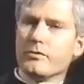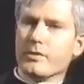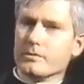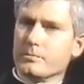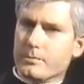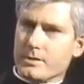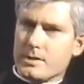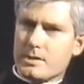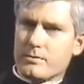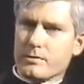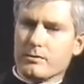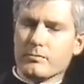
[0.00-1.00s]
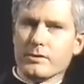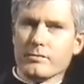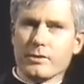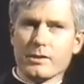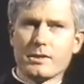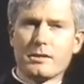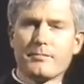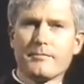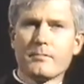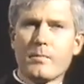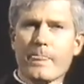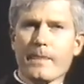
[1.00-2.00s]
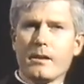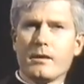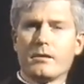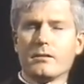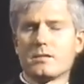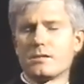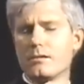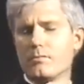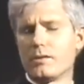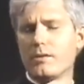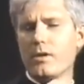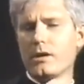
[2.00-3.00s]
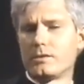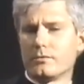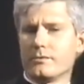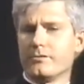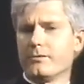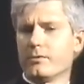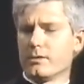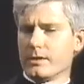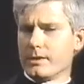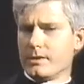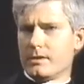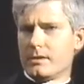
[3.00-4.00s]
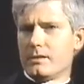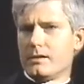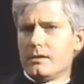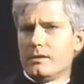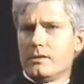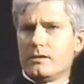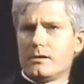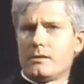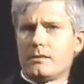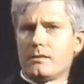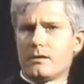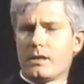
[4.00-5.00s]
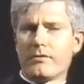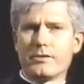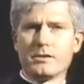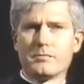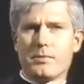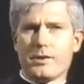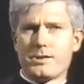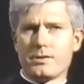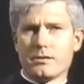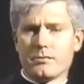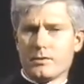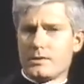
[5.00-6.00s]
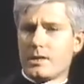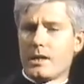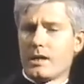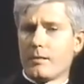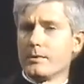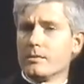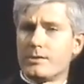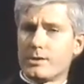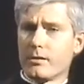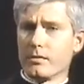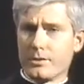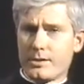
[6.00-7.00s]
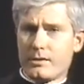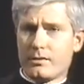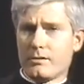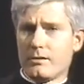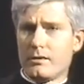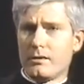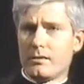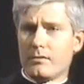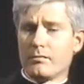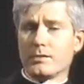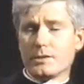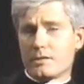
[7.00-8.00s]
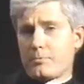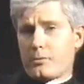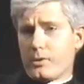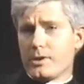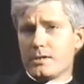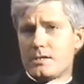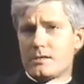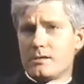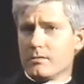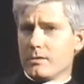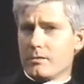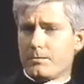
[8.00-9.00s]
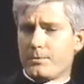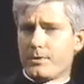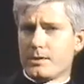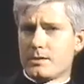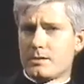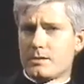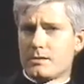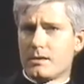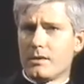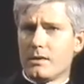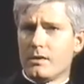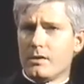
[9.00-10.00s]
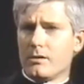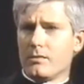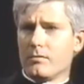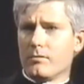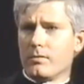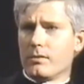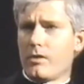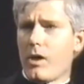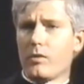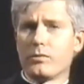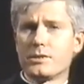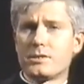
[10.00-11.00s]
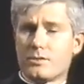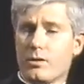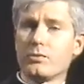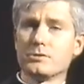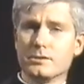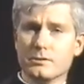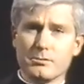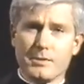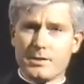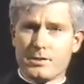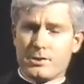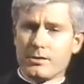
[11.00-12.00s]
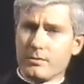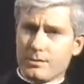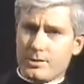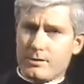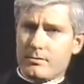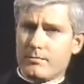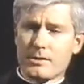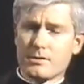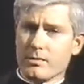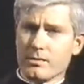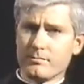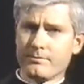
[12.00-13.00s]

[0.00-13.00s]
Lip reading: of other priests with whom we work. You see, we want to avoid giving the impression that we're setting up a new church. We're just priests doing what priests were always told to do by the church. That's all.